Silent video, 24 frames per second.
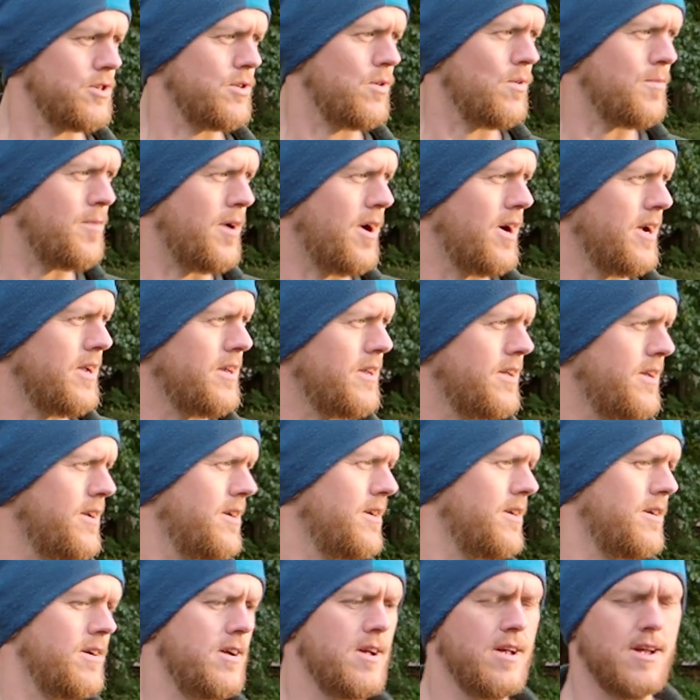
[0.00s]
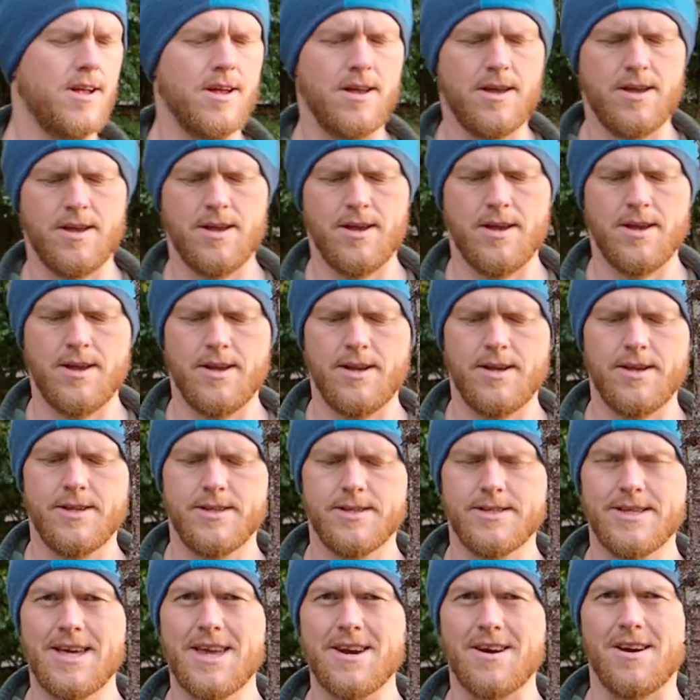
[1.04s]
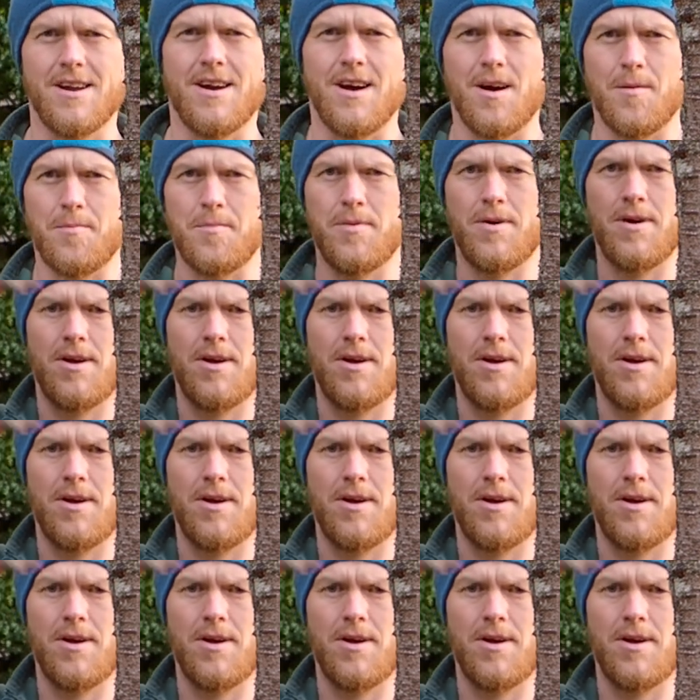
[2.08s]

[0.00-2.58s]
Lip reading: go behind here, set it up,